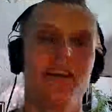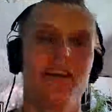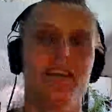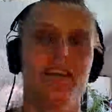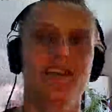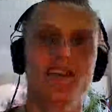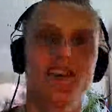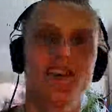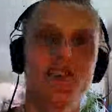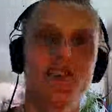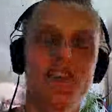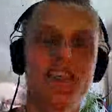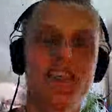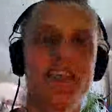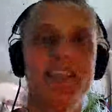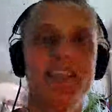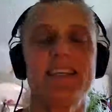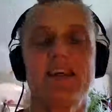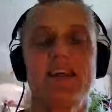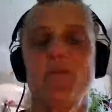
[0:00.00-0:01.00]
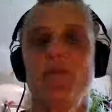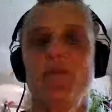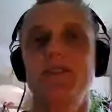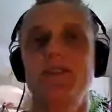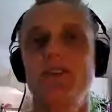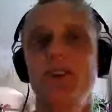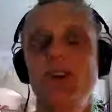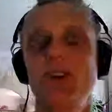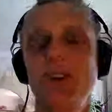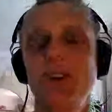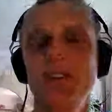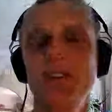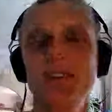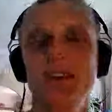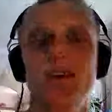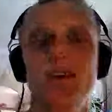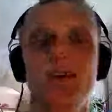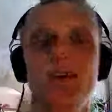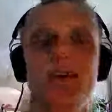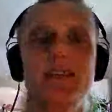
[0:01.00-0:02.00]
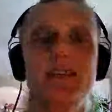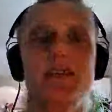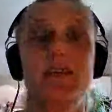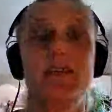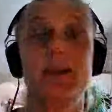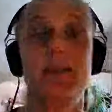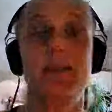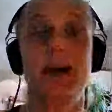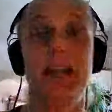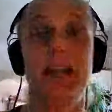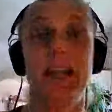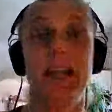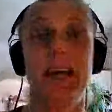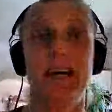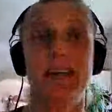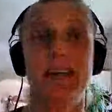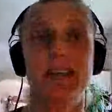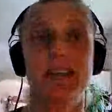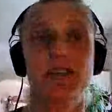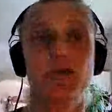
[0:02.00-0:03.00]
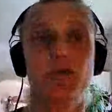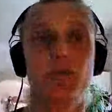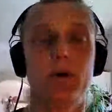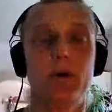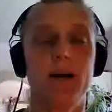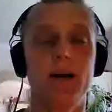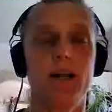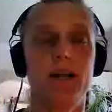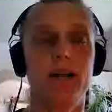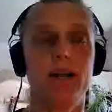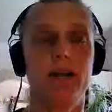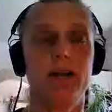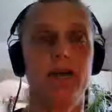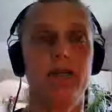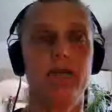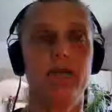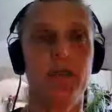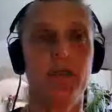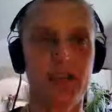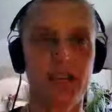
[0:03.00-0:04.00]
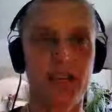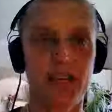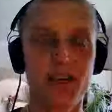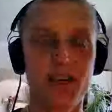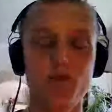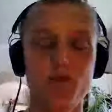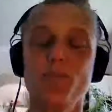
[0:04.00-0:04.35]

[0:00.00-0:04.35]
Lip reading: So this episode is going to be my last one for the year,